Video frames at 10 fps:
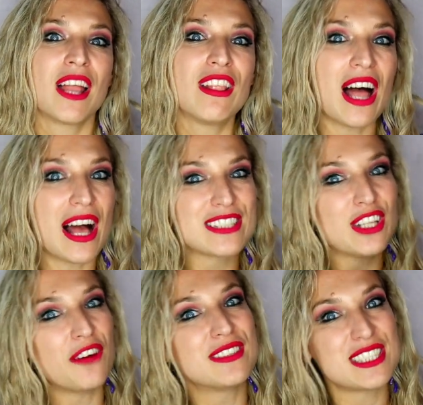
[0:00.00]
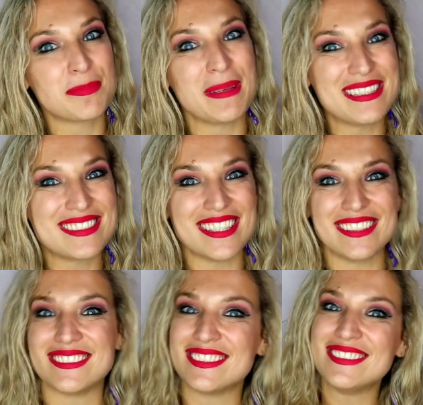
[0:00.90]
last of the
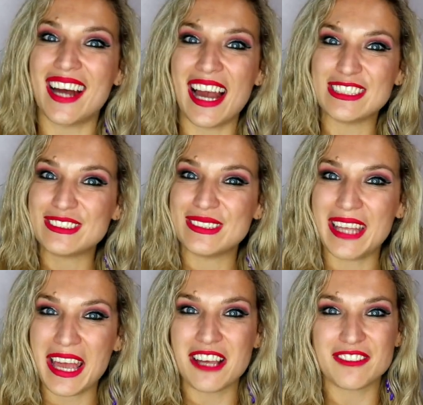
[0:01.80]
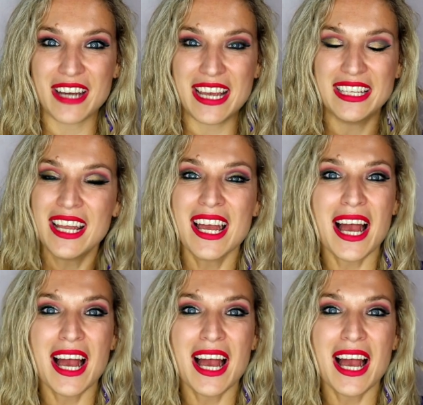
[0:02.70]
species dies today, right?